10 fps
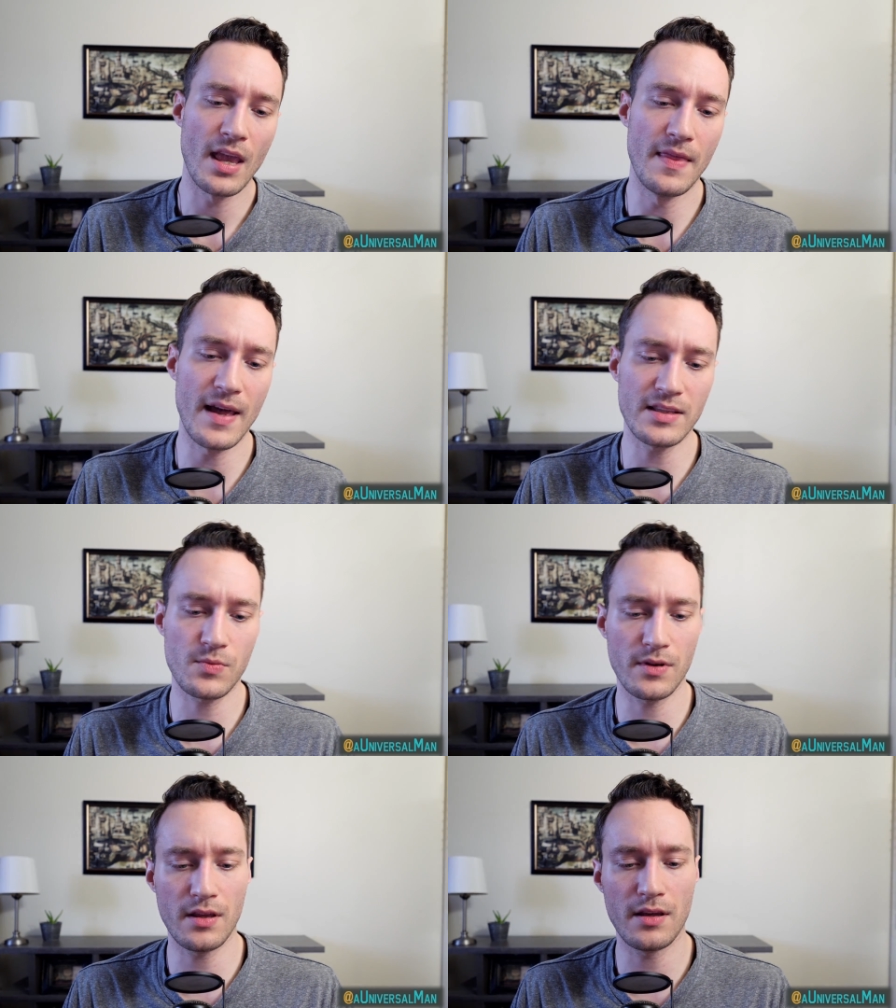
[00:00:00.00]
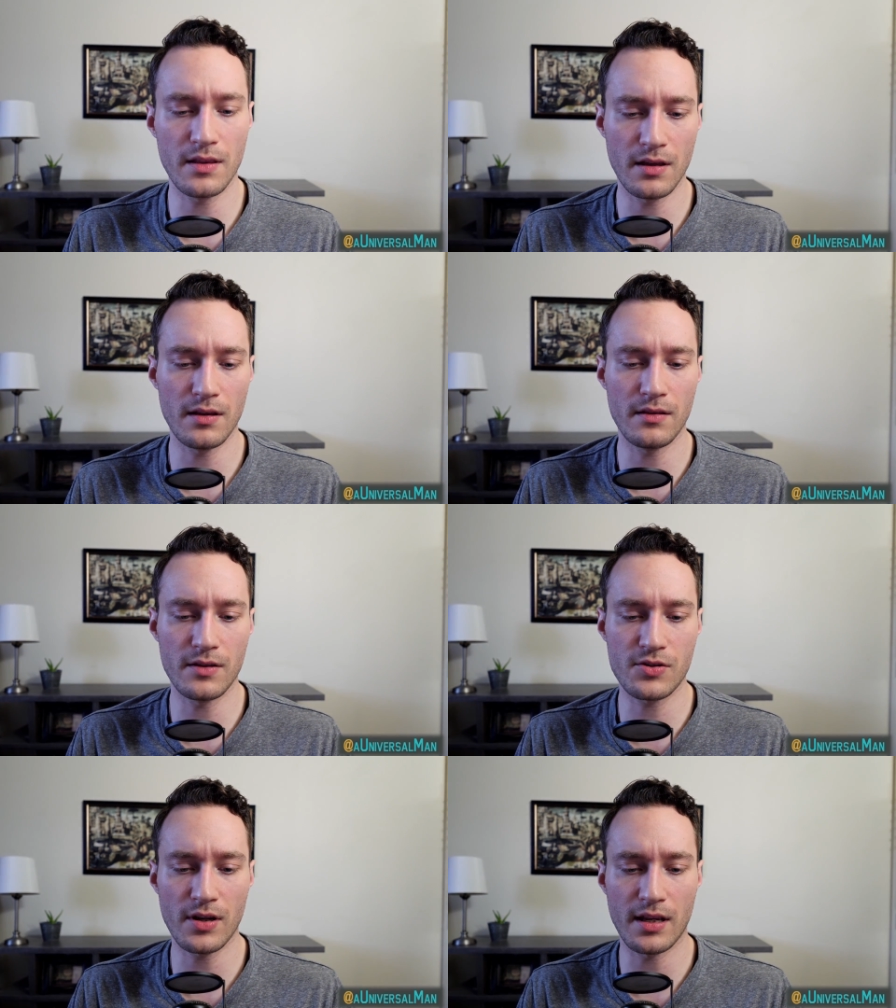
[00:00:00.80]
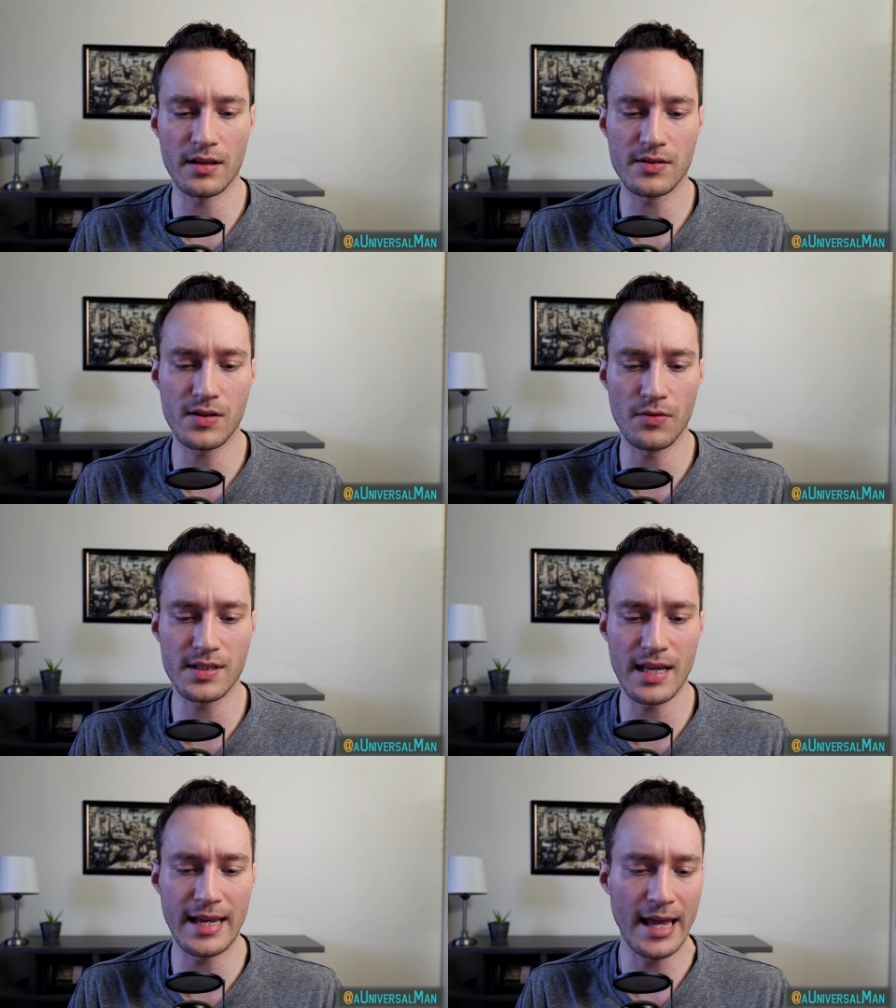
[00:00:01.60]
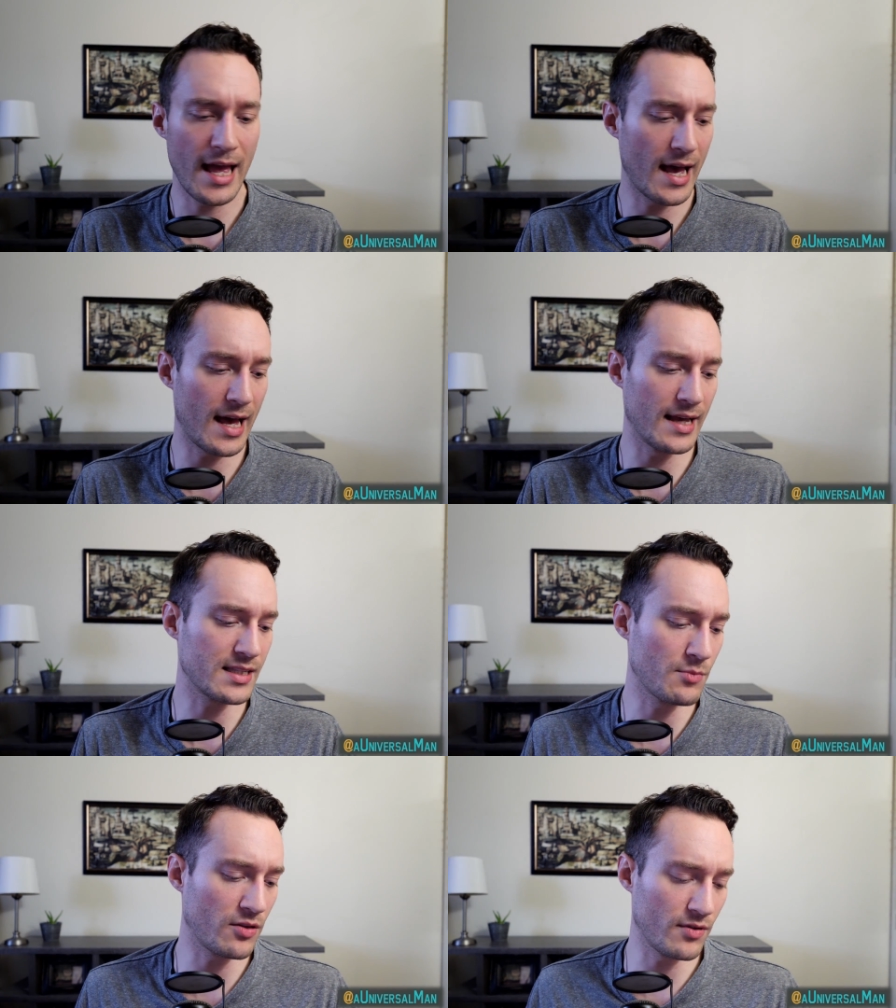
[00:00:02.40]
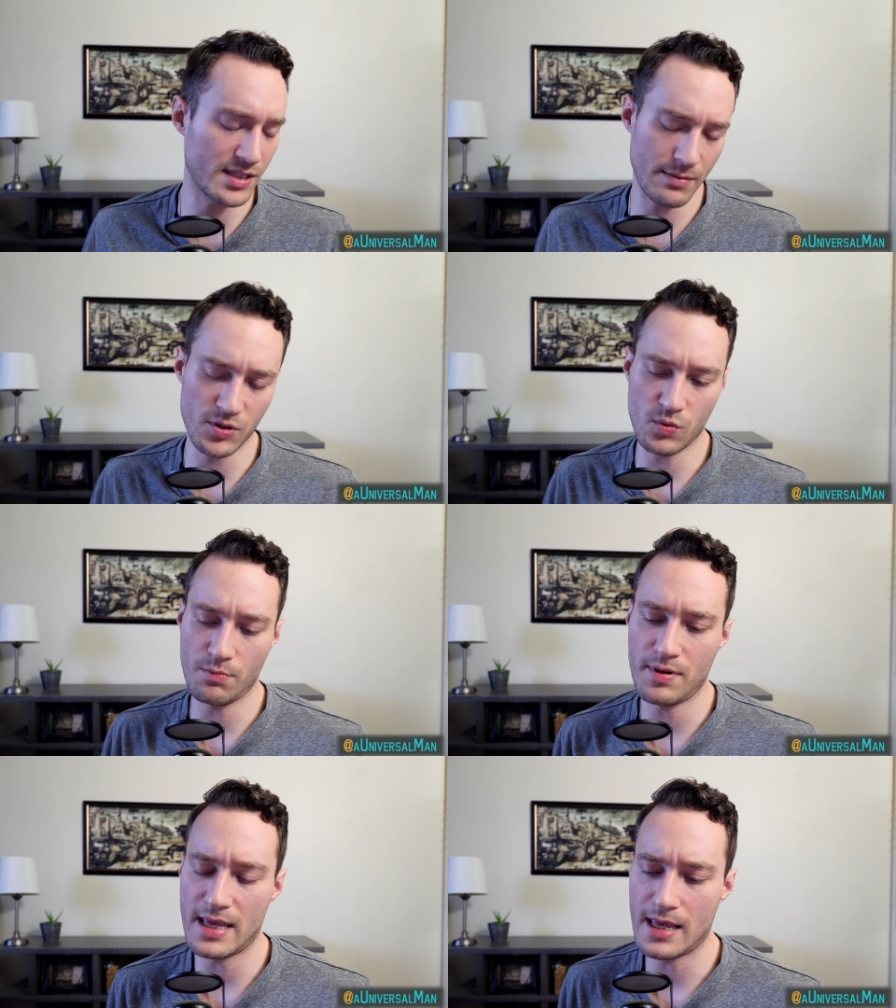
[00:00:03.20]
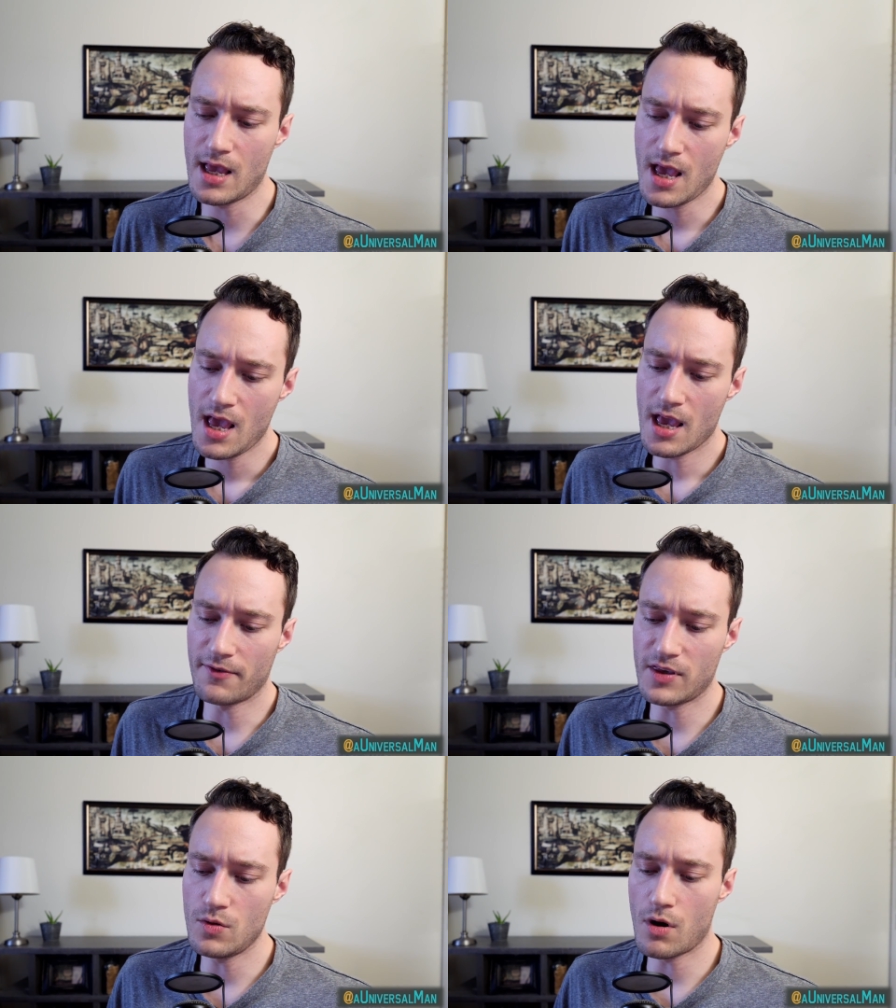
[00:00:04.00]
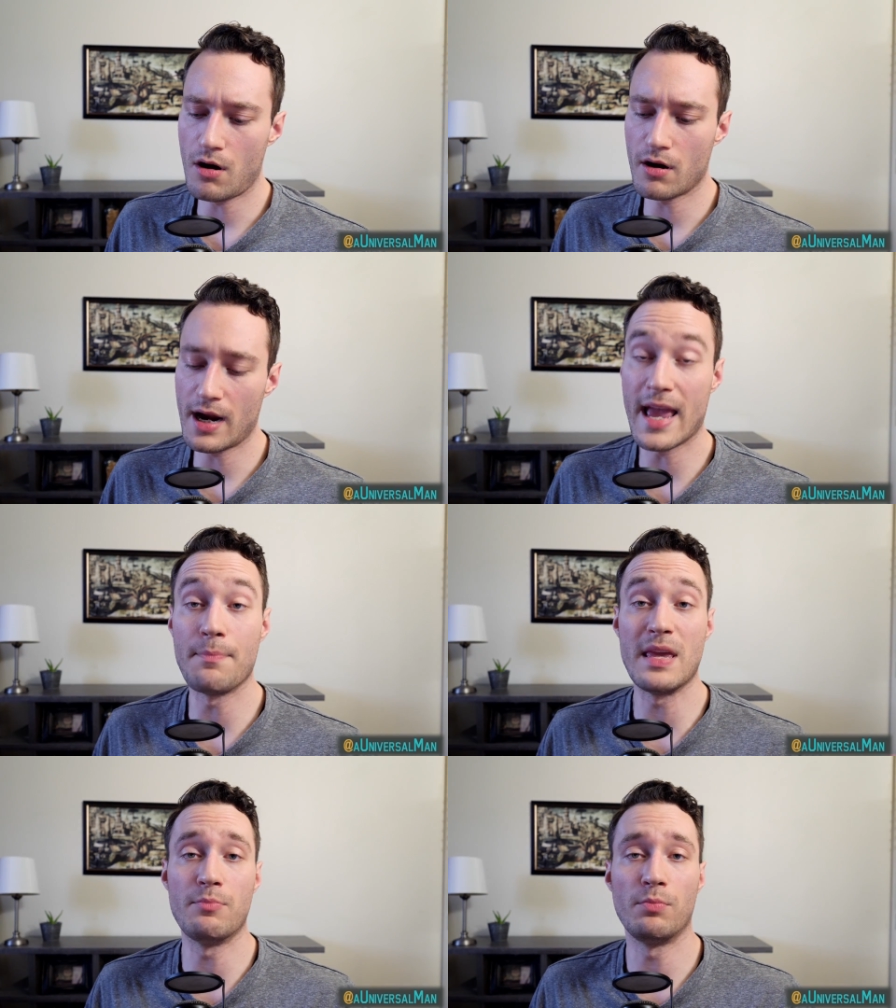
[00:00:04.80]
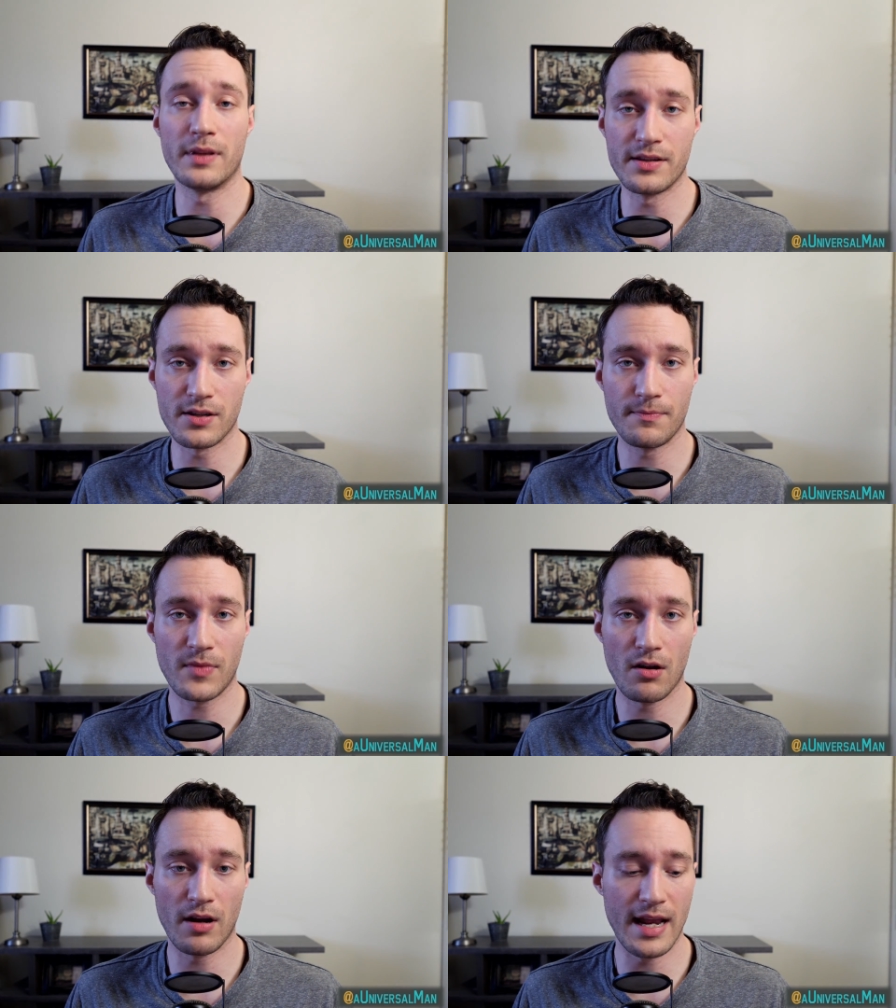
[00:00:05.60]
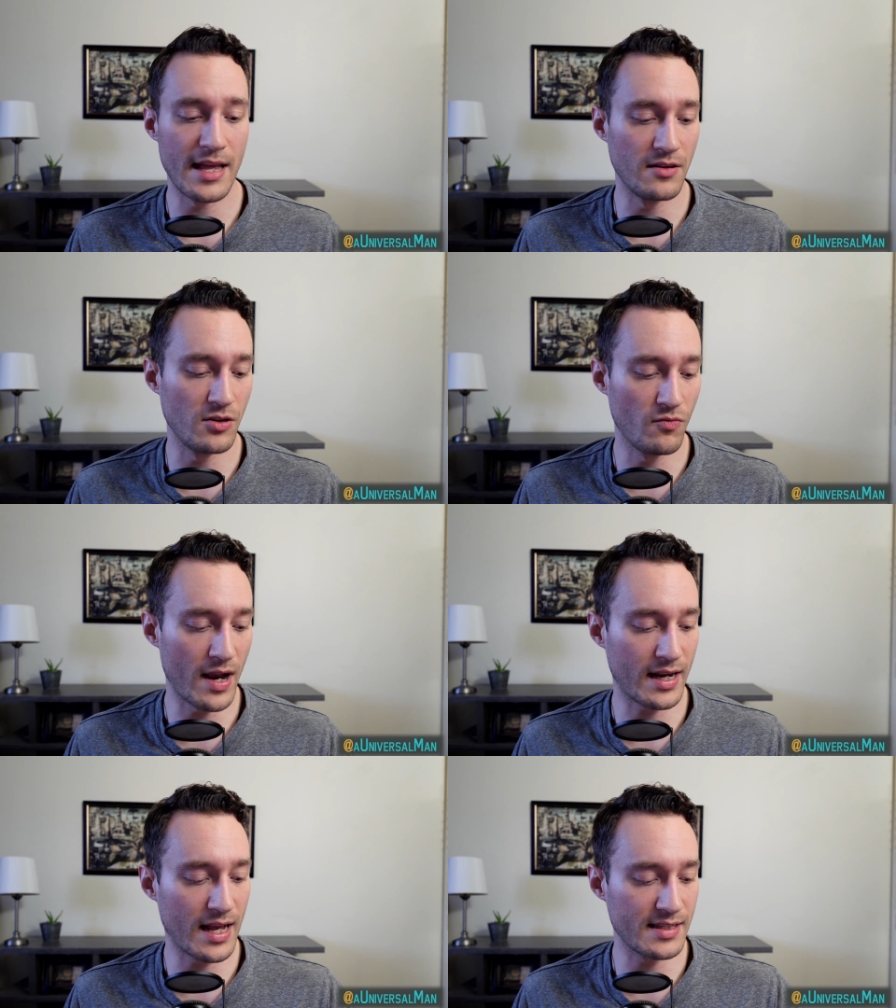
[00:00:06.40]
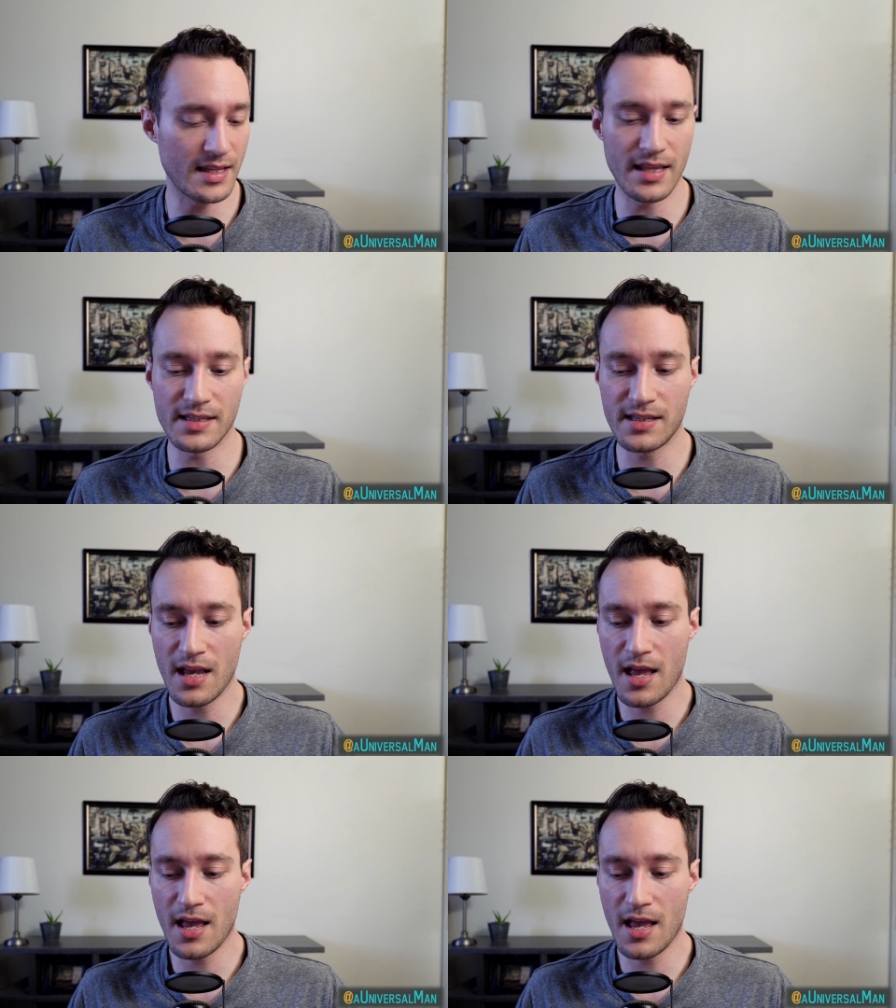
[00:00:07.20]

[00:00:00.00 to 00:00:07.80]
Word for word: And that's where the, the, the trick is. So it's like uh, some other examples would be if you are a people pleaser, all right, and you recognize that this,